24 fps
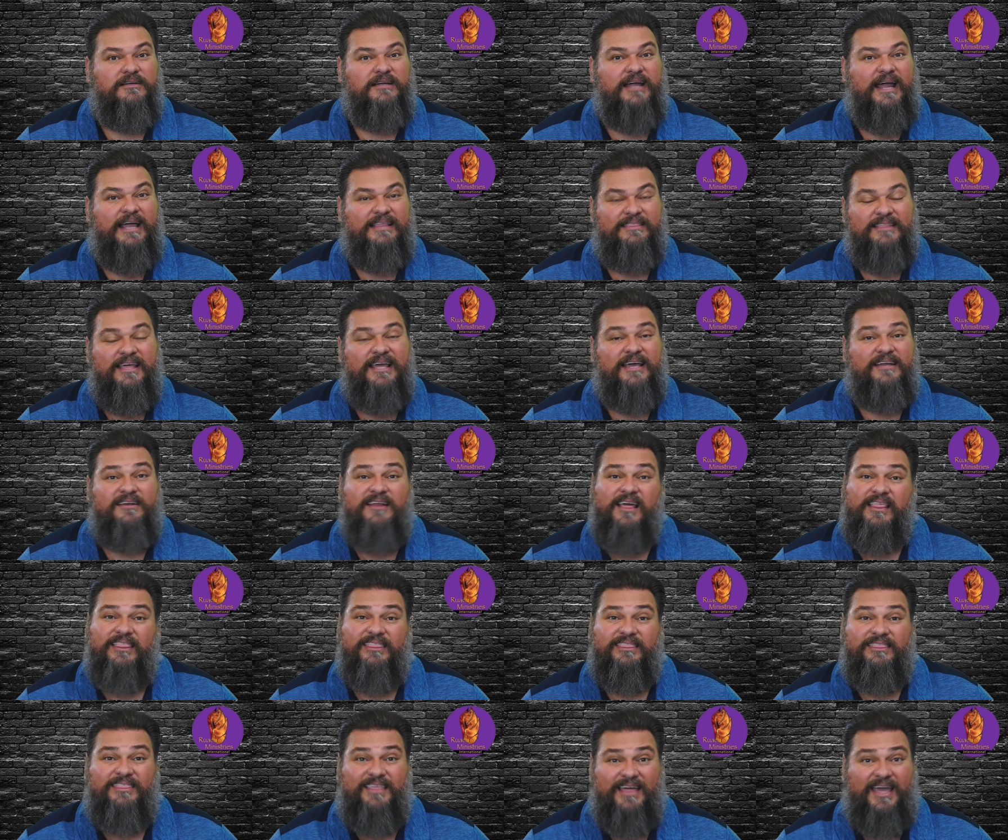And then
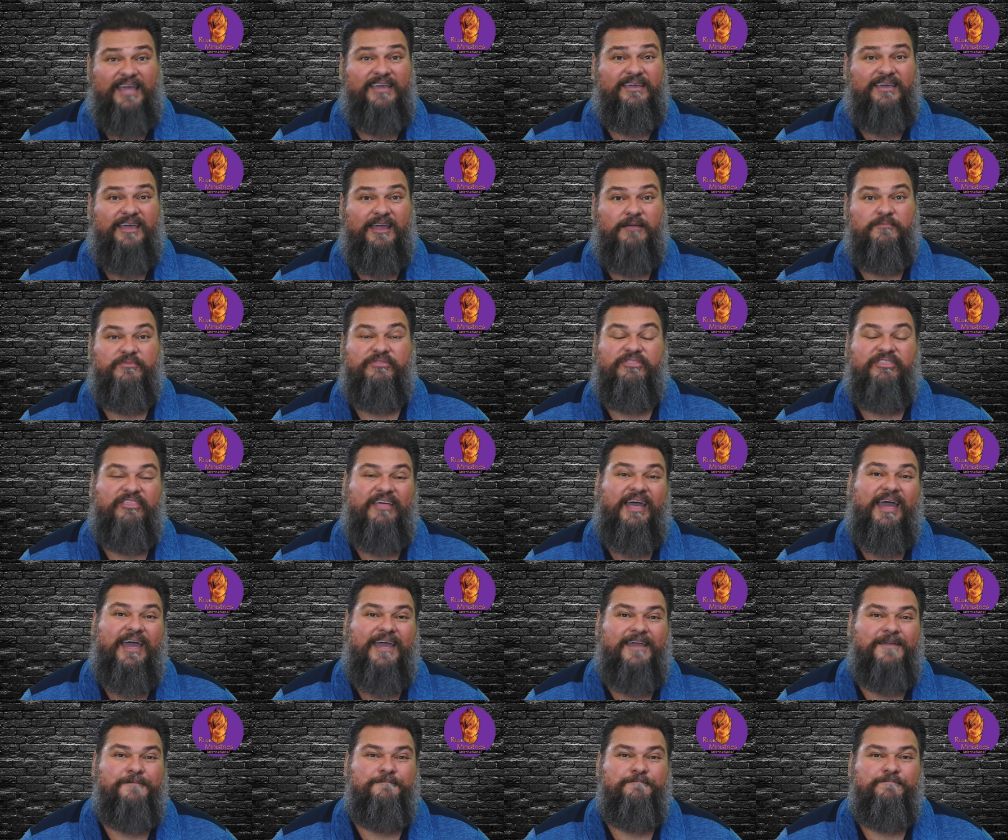they came.
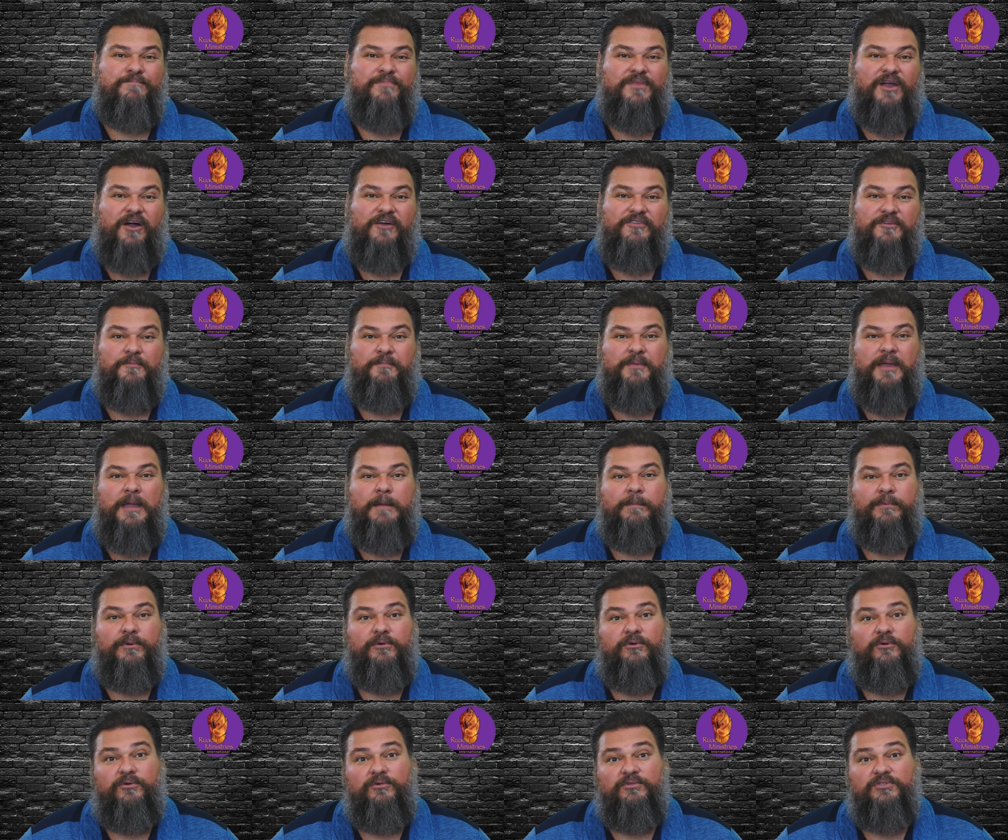They are the
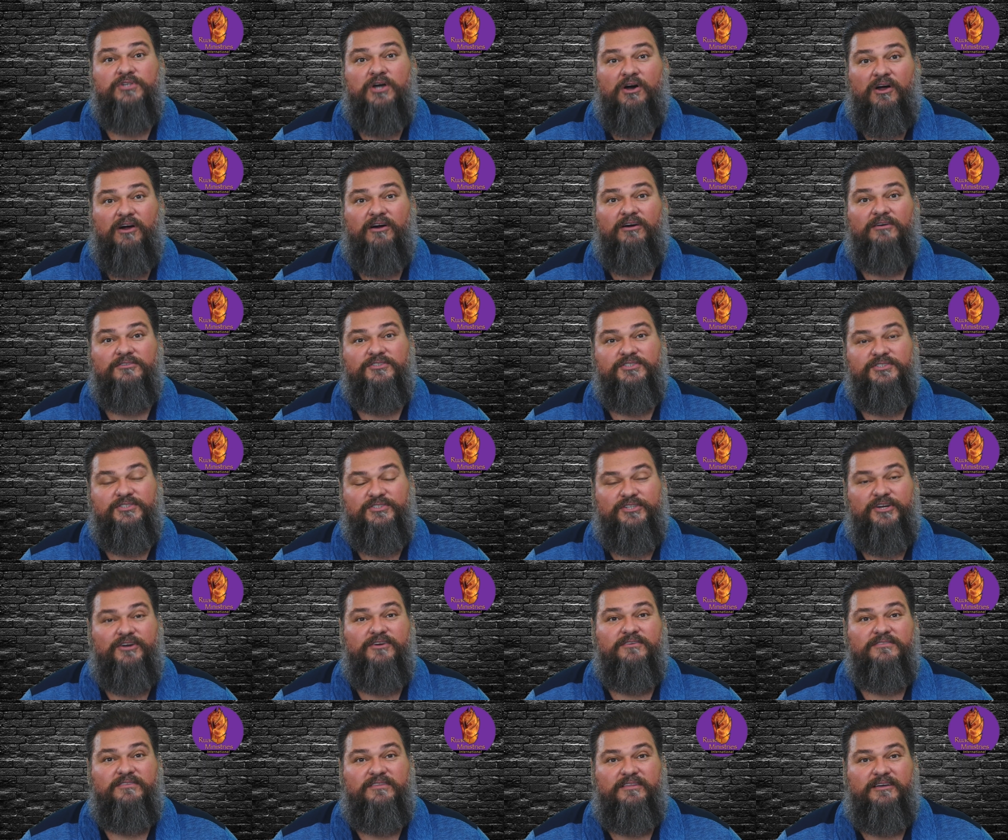people whose heart
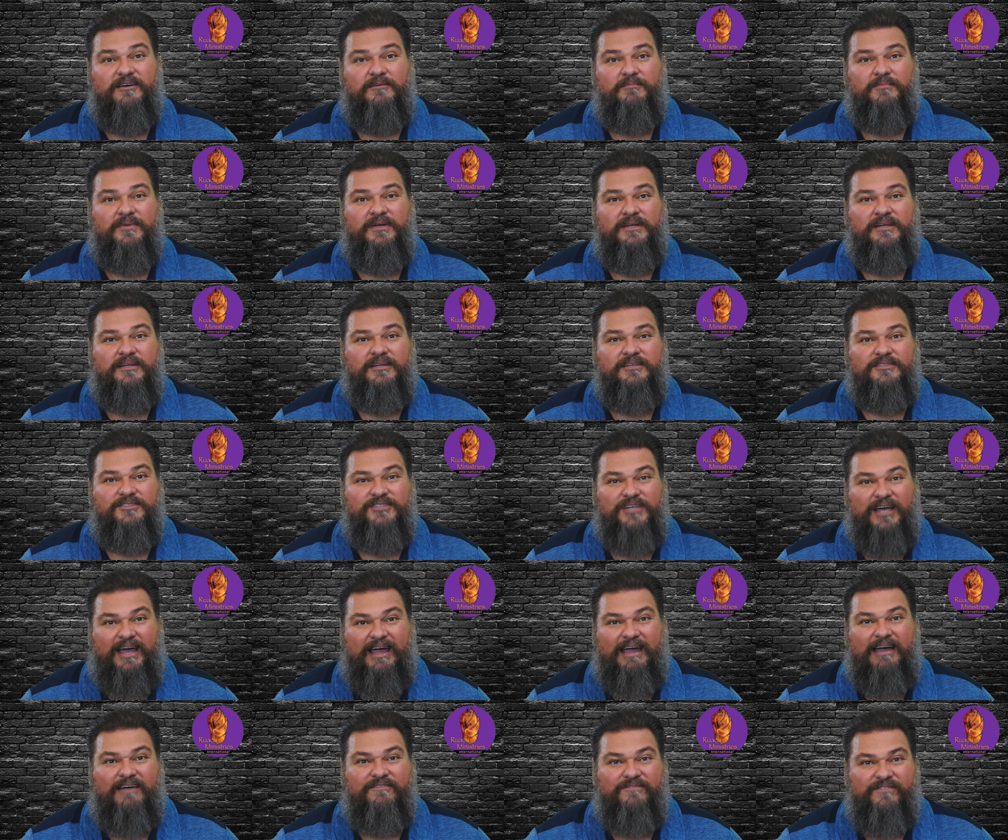stirred them to
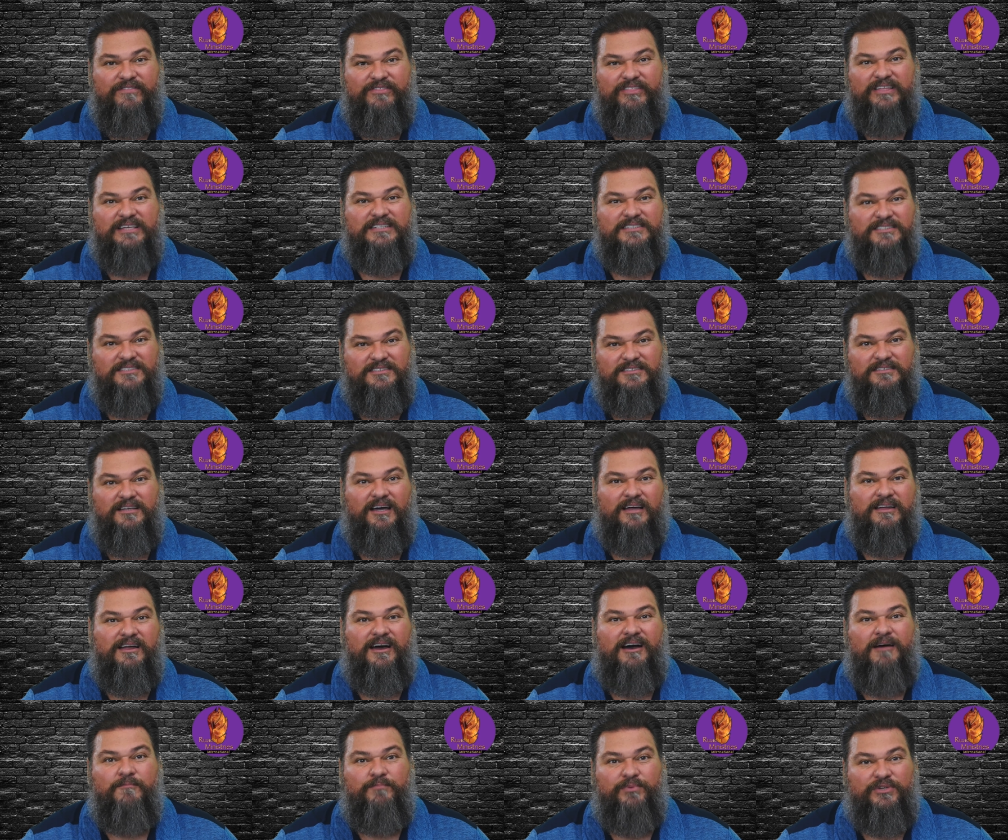have this
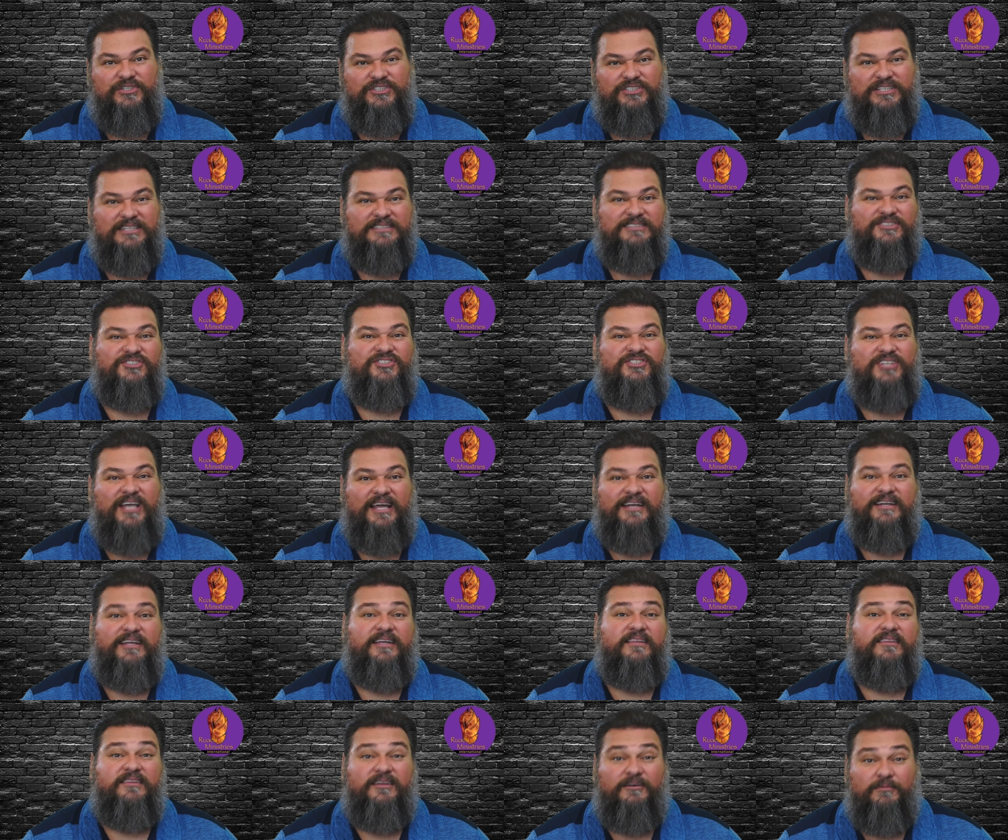accomplished and set
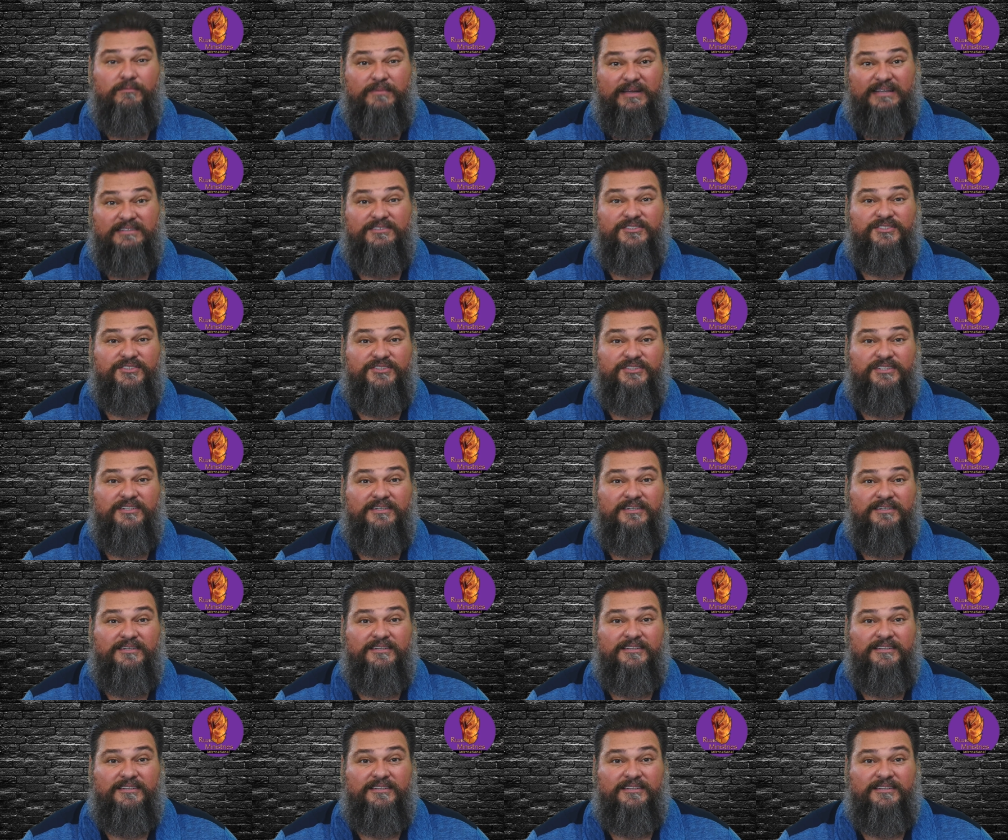in their midst.